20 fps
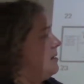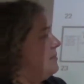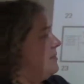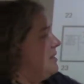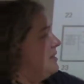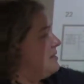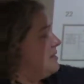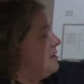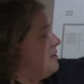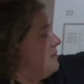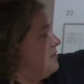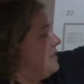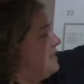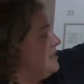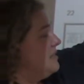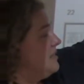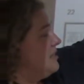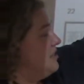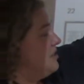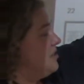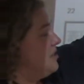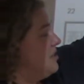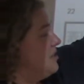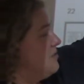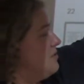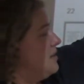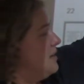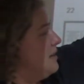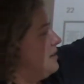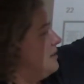So this is
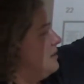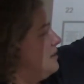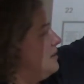showing,